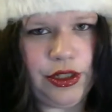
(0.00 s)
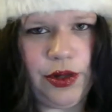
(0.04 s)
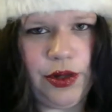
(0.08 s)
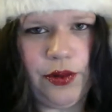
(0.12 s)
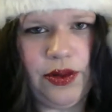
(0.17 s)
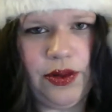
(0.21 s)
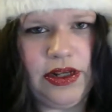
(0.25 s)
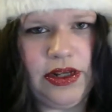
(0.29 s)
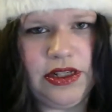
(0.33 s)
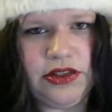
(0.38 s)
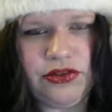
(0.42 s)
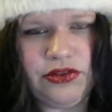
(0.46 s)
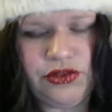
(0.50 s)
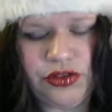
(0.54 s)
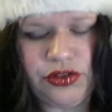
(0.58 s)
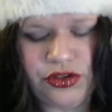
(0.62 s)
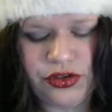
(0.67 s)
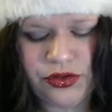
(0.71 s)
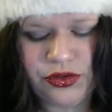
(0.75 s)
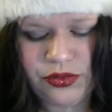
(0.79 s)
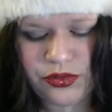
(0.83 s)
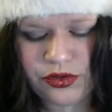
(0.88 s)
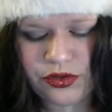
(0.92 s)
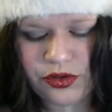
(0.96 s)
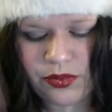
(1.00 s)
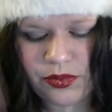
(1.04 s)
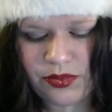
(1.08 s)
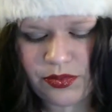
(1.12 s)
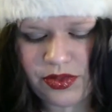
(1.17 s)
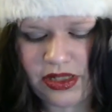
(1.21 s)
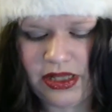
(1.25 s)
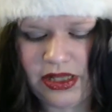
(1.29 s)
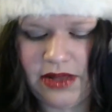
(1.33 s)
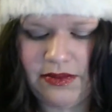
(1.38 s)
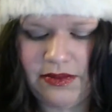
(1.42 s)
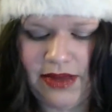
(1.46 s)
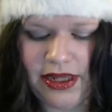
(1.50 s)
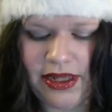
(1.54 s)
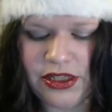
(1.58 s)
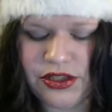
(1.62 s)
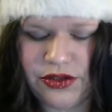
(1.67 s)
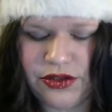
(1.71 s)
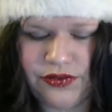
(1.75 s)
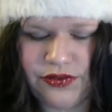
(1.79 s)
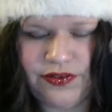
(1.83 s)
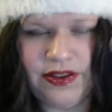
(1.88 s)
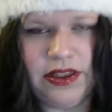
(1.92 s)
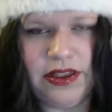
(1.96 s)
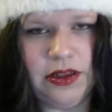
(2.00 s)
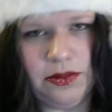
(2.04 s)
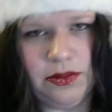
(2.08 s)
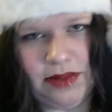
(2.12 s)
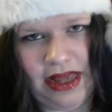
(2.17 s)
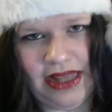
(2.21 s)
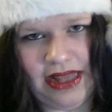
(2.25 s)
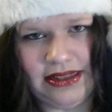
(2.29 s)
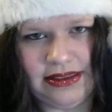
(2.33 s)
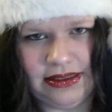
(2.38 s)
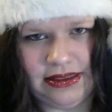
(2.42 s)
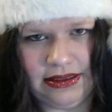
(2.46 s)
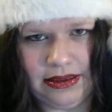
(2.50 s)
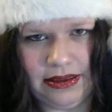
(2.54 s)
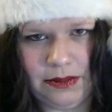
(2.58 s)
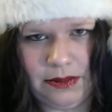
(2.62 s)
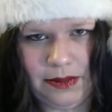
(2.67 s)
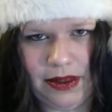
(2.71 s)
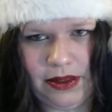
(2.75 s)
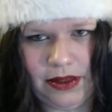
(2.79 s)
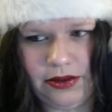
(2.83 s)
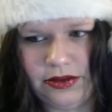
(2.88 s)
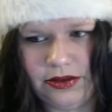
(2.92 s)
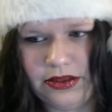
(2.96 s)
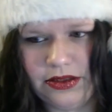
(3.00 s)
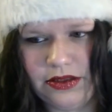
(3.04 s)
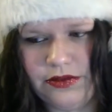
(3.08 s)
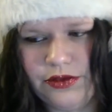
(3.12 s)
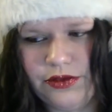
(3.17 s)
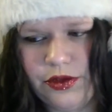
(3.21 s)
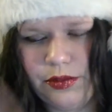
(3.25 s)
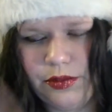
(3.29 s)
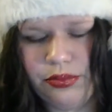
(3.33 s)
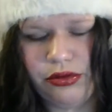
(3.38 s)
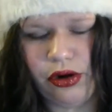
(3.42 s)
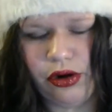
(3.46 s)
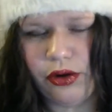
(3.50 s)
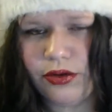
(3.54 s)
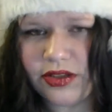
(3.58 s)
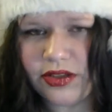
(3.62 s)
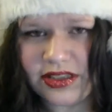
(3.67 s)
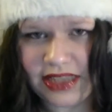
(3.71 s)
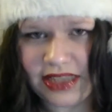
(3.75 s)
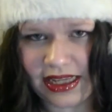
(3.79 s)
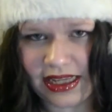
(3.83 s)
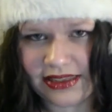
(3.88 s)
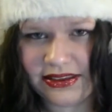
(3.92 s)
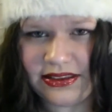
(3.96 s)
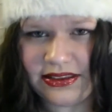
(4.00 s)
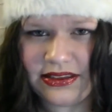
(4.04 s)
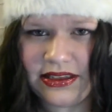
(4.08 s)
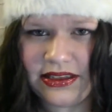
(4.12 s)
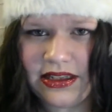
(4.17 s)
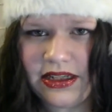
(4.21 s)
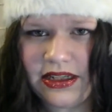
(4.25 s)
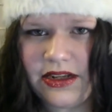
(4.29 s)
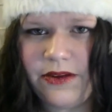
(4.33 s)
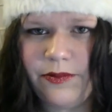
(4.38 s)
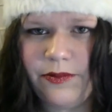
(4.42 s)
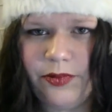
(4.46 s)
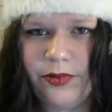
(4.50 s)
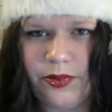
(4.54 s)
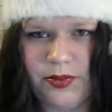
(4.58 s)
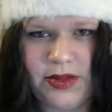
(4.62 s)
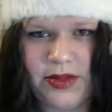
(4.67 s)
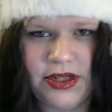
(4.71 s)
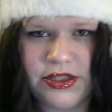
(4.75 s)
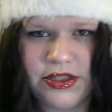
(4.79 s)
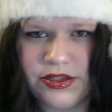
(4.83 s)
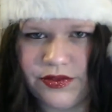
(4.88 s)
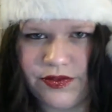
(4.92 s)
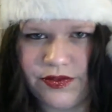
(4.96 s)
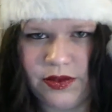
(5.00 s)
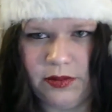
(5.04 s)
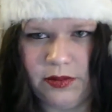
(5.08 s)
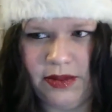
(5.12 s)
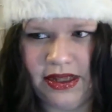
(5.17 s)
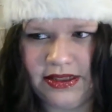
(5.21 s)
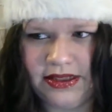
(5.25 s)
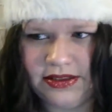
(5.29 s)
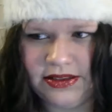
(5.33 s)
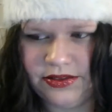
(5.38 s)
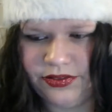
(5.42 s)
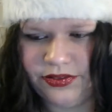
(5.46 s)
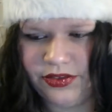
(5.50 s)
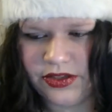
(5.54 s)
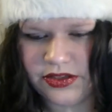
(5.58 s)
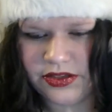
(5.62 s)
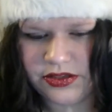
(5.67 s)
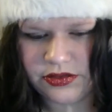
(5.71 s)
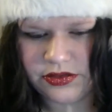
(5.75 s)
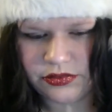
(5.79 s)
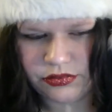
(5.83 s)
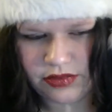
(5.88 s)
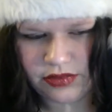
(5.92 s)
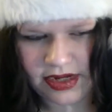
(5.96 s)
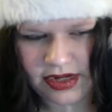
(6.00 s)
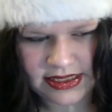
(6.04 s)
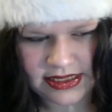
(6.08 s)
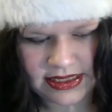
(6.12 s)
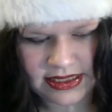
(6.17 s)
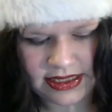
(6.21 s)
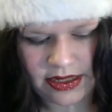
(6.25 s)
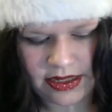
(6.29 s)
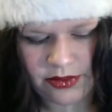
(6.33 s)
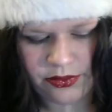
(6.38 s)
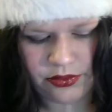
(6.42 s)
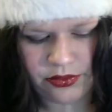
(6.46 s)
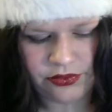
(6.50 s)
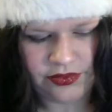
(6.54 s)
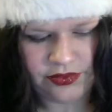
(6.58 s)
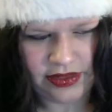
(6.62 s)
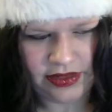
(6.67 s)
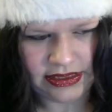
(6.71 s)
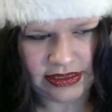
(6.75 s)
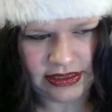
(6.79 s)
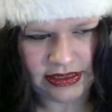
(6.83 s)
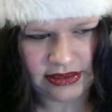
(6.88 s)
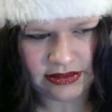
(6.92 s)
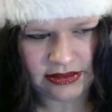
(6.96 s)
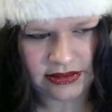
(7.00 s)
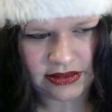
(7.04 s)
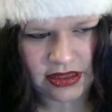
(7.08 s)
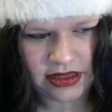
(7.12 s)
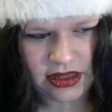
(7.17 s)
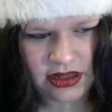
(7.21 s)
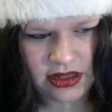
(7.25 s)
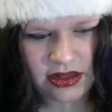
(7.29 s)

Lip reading: know, and do something that makes you feel better about yourself. Do a process that makes you feel better. For instance, writing out your feelings,